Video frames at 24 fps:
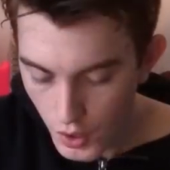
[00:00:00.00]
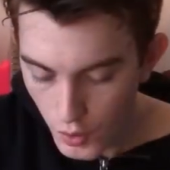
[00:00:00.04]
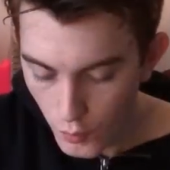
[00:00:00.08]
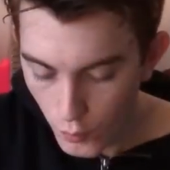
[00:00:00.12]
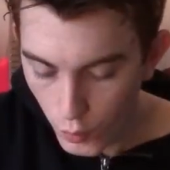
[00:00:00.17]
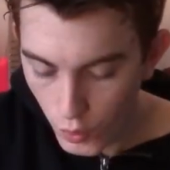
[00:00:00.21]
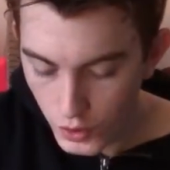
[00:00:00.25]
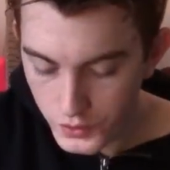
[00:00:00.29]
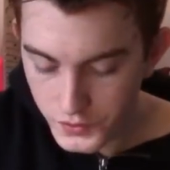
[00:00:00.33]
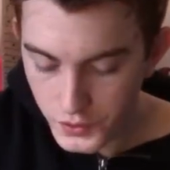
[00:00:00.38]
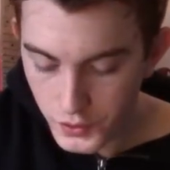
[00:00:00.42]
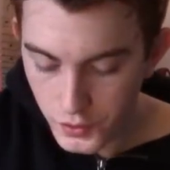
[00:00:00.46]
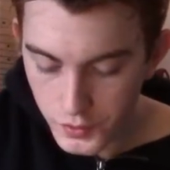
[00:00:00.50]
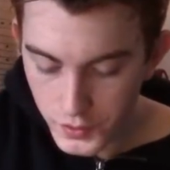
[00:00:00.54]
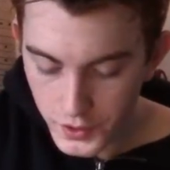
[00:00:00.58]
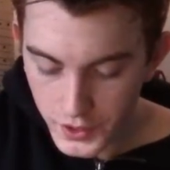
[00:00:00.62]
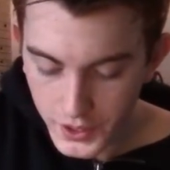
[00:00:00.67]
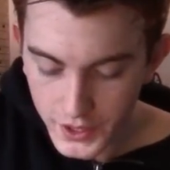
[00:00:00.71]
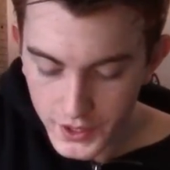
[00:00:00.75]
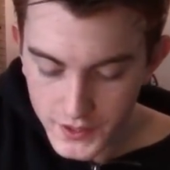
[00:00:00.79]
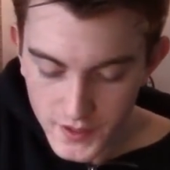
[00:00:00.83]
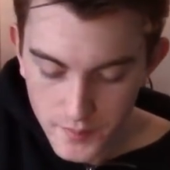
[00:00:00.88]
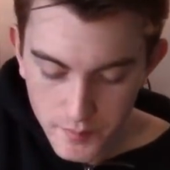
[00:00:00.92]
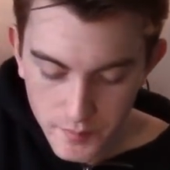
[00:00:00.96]
What do you
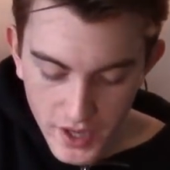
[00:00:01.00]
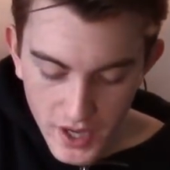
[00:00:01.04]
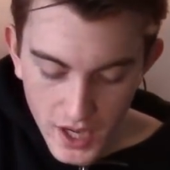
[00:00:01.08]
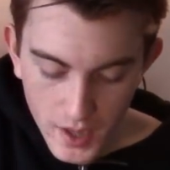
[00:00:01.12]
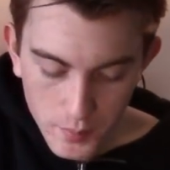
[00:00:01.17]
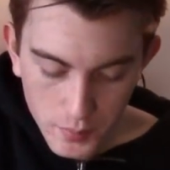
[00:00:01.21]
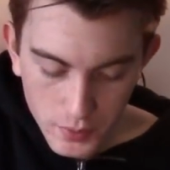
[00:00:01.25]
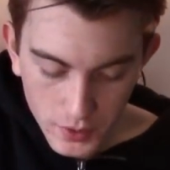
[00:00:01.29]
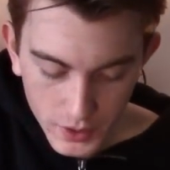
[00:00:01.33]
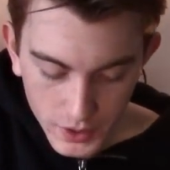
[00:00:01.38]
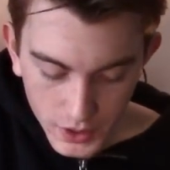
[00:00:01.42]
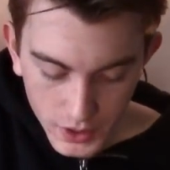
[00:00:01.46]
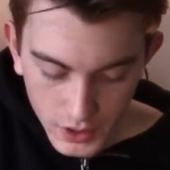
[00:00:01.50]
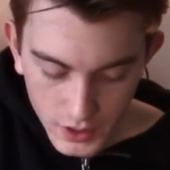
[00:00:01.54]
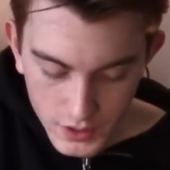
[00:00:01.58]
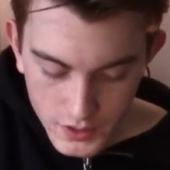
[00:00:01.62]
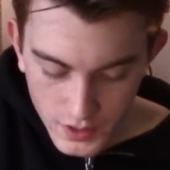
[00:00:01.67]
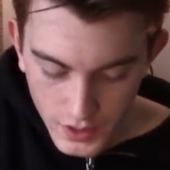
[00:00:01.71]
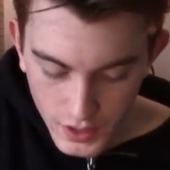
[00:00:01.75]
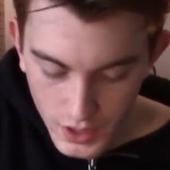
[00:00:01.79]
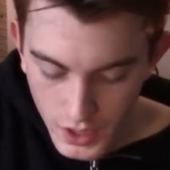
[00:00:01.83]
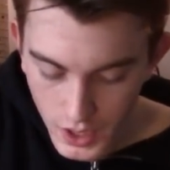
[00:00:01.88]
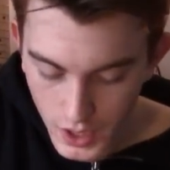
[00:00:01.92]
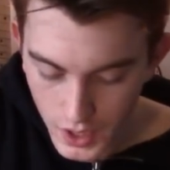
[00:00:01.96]
think is a better playing
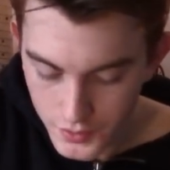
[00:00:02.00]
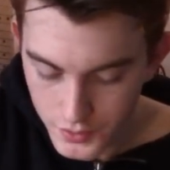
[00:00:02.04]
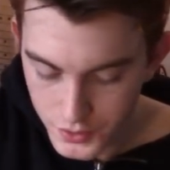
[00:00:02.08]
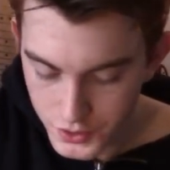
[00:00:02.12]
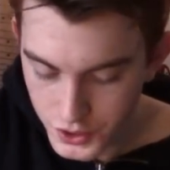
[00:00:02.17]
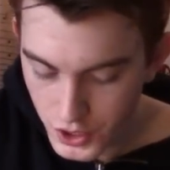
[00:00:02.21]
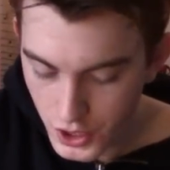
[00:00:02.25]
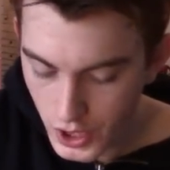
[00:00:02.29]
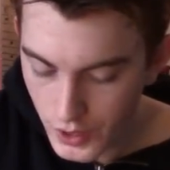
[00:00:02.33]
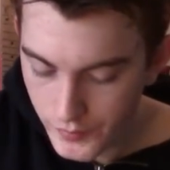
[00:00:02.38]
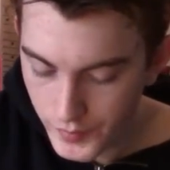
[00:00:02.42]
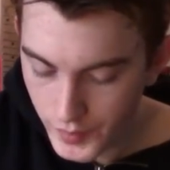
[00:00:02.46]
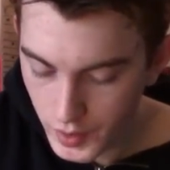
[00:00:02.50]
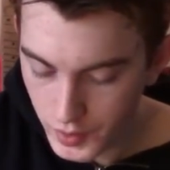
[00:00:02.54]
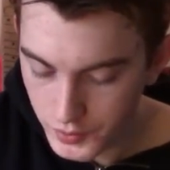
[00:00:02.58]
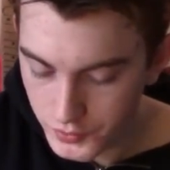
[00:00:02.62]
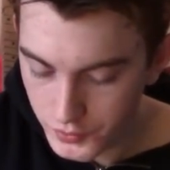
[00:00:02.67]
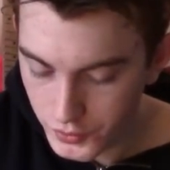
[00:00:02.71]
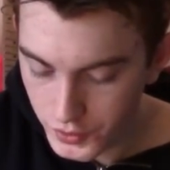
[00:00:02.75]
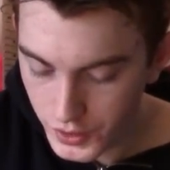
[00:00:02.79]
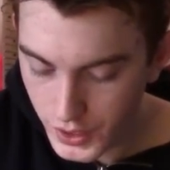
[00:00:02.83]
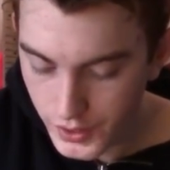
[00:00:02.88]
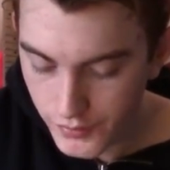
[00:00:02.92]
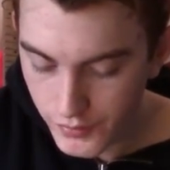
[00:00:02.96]
guitar, the Charvels
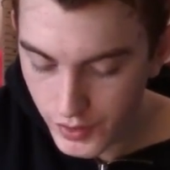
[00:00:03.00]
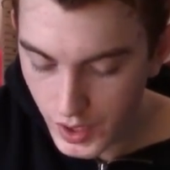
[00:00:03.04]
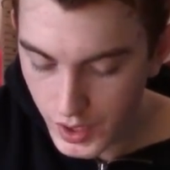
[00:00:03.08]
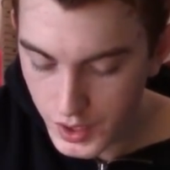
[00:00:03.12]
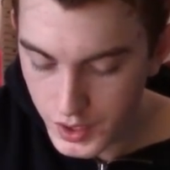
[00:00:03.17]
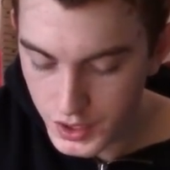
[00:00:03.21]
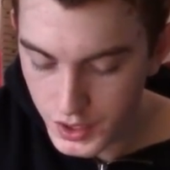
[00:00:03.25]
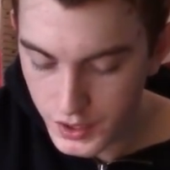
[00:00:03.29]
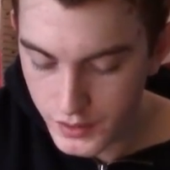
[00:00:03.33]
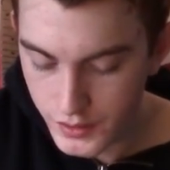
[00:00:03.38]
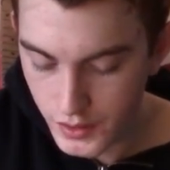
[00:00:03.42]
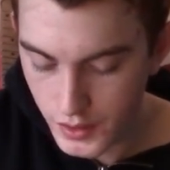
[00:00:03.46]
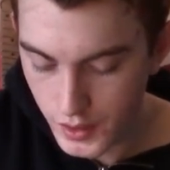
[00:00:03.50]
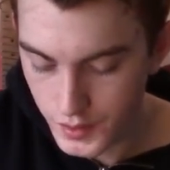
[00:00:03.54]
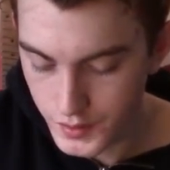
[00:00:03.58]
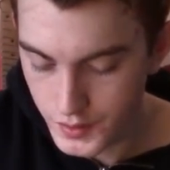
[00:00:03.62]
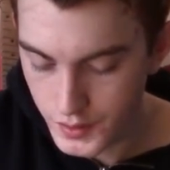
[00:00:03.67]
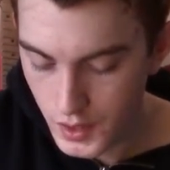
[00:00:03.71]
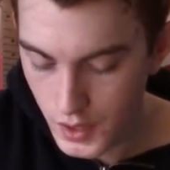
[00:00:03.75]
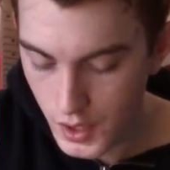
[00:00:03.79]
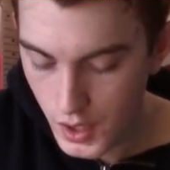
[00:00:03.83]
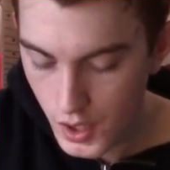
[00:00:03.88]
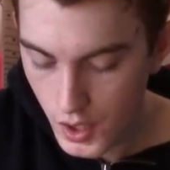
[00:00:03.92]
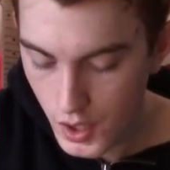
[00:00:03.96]
or the EVH guitars?